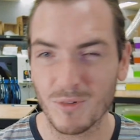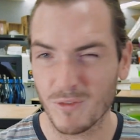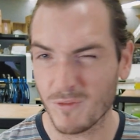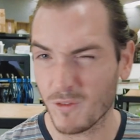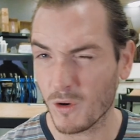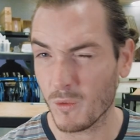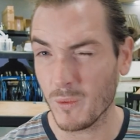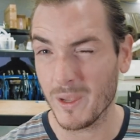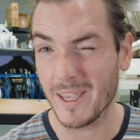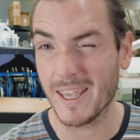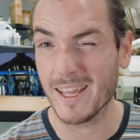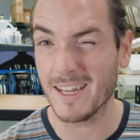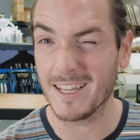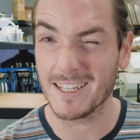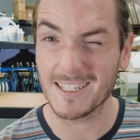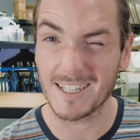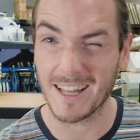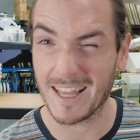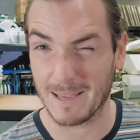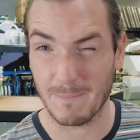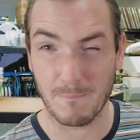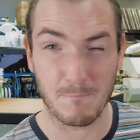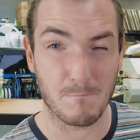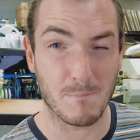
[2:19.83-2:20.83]
before we get into
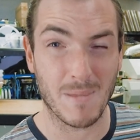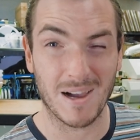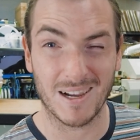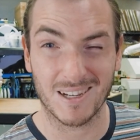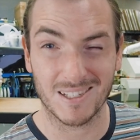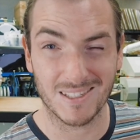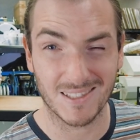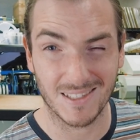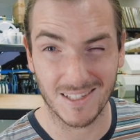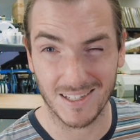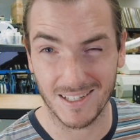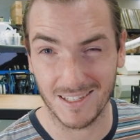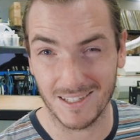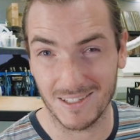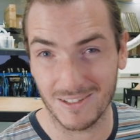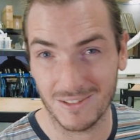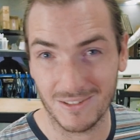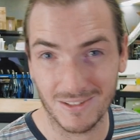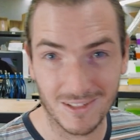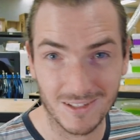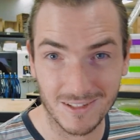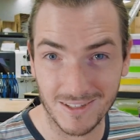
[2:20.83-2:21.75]
like muxing